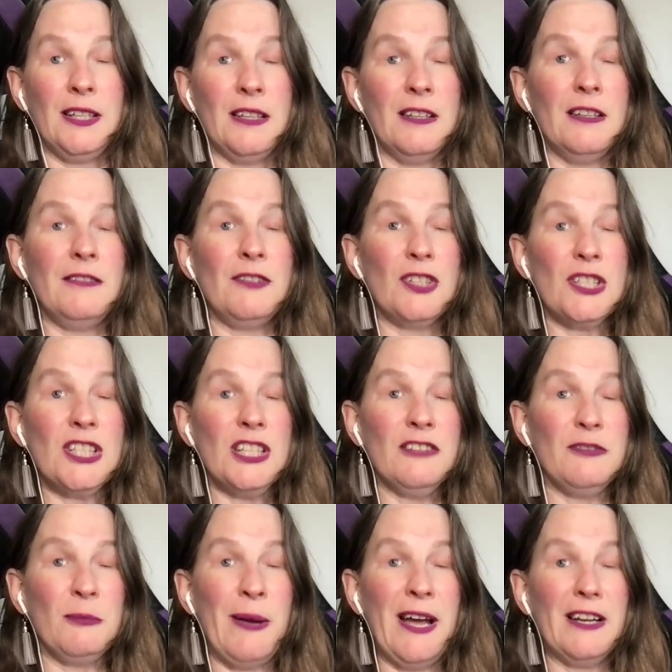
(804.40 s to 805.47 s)
give
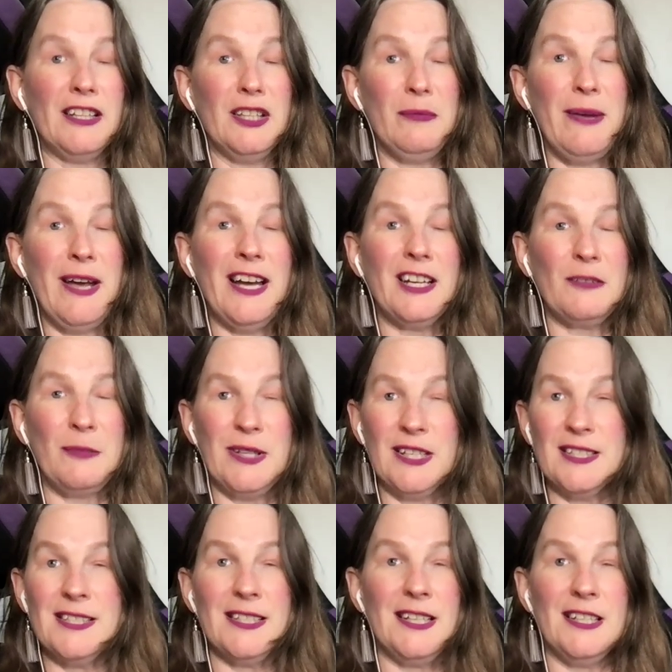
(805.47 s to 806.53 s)
yourself a pat on the back,
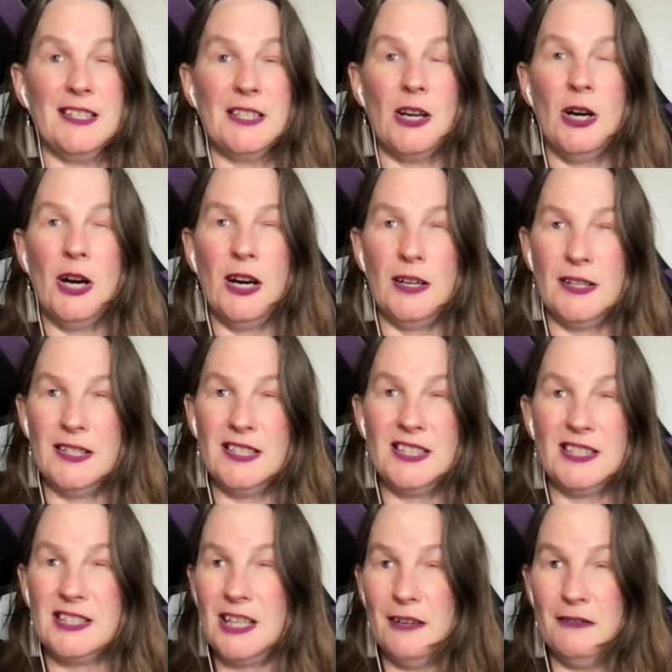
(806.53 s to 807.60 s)
because it's
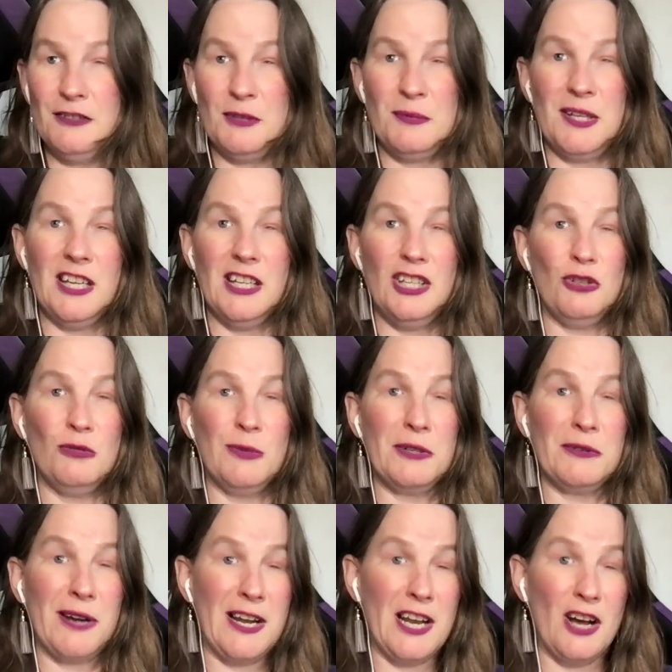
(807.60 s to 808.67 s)
tough to be a human
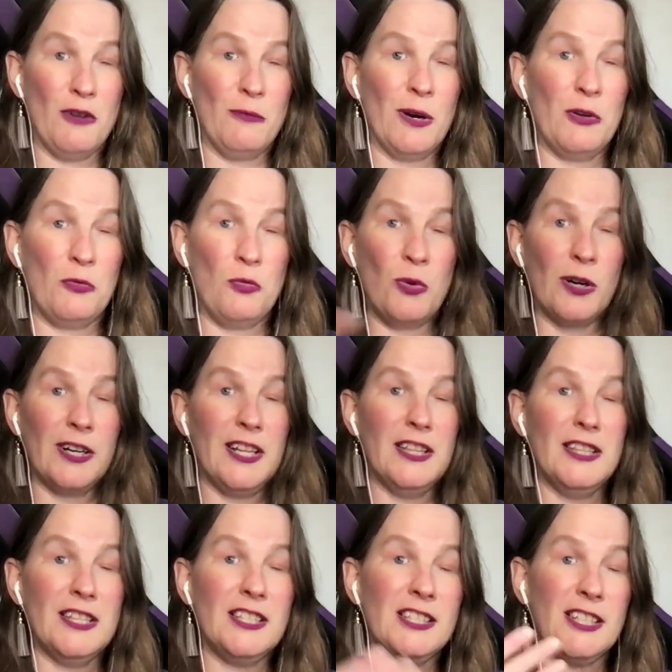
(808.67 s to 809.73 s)
right now, but we're
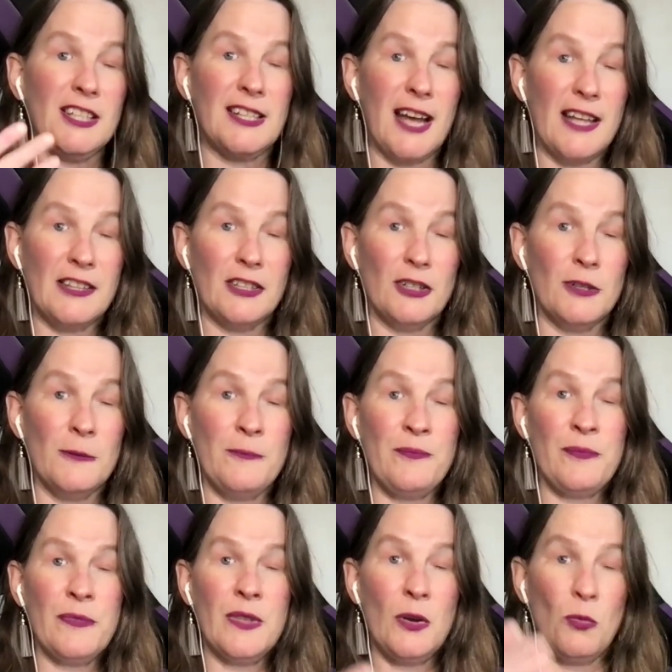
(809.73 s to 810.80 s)
in this together.
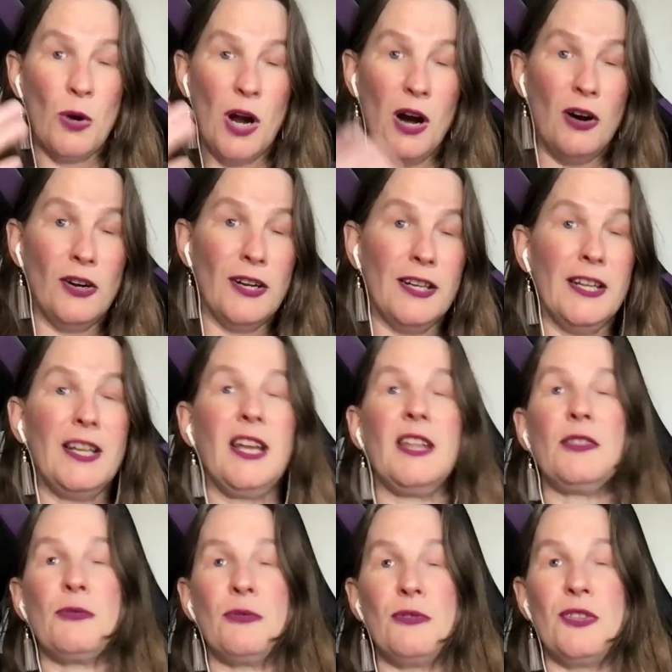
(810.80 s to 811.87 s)
We're all going to
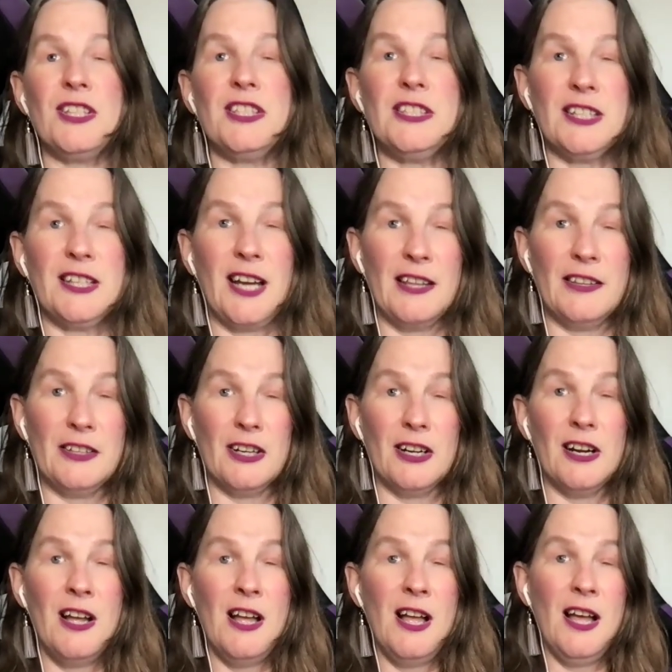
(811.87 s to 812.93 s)
get through this
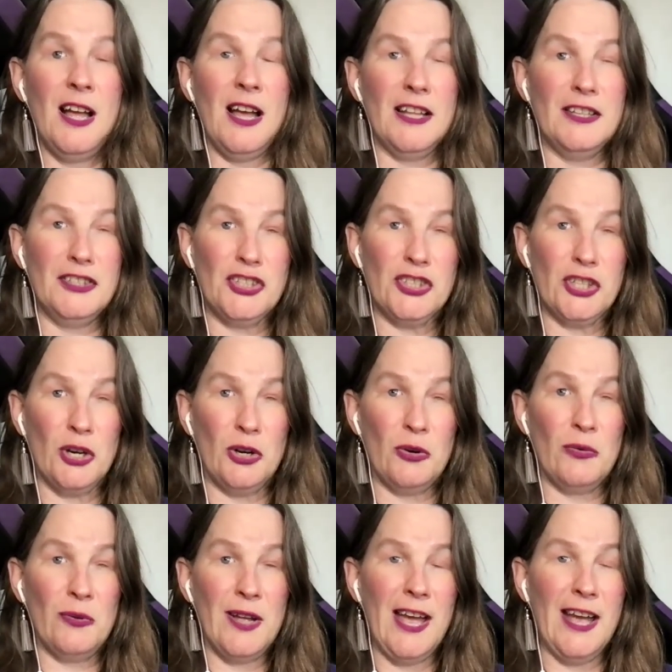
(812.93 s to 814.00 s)
together. And
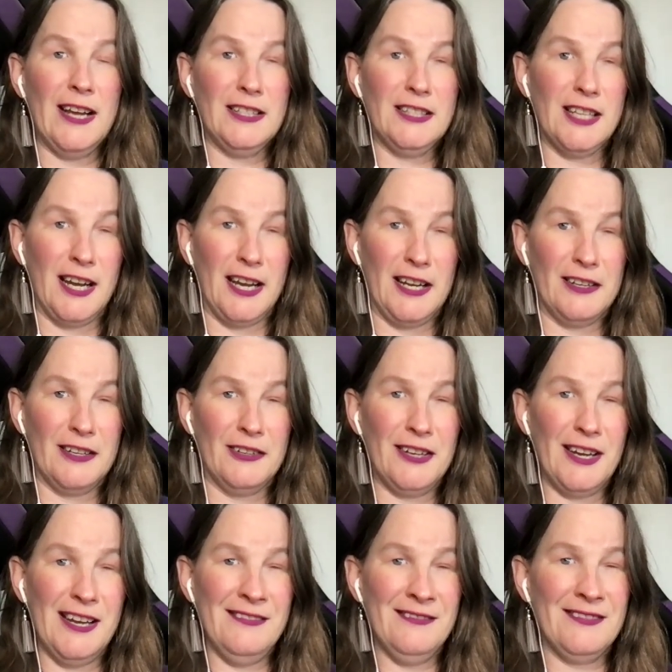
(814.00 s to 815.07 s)
so hang tight.
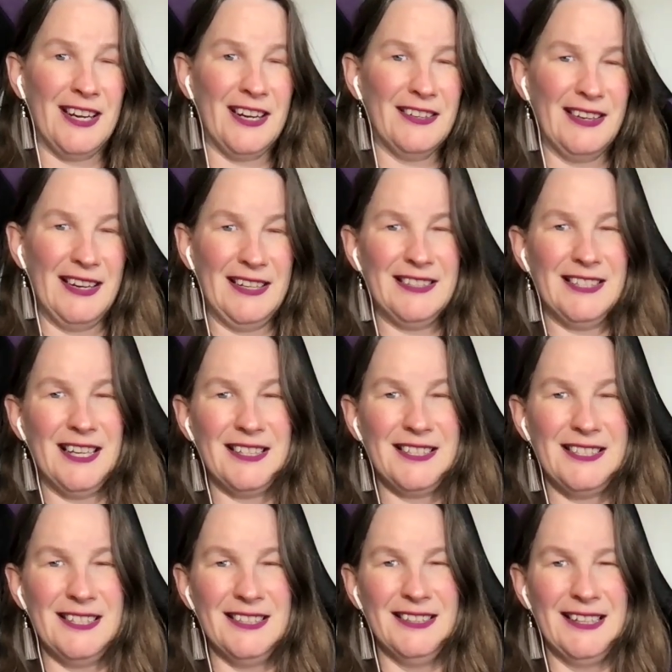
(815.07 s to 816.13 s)
Okay. All right.
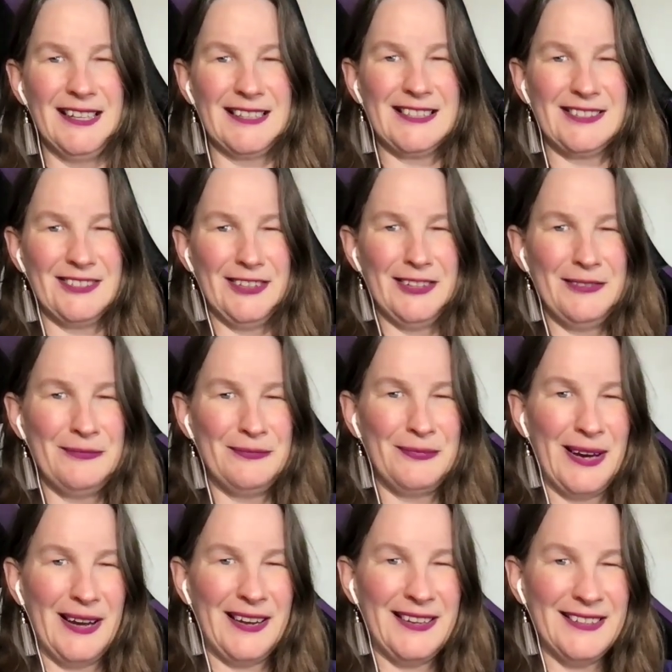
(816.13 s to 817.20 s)
Talk to you on the next one.
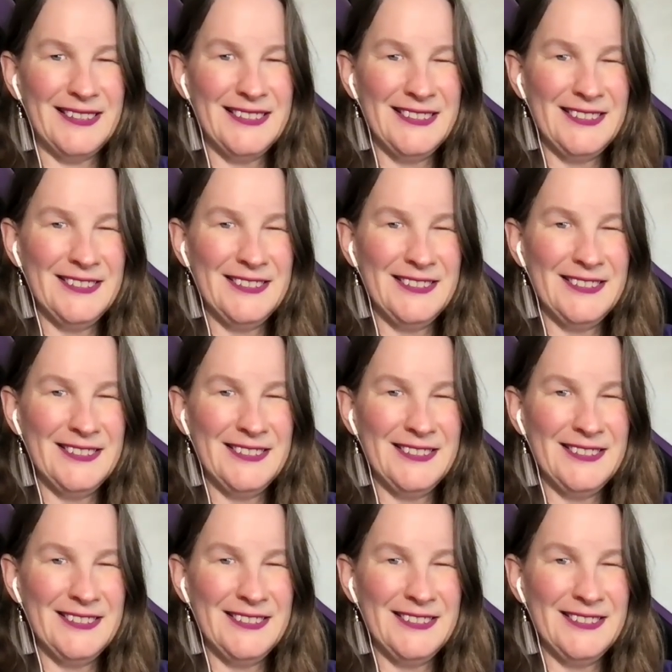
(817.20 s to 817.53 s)
Bye.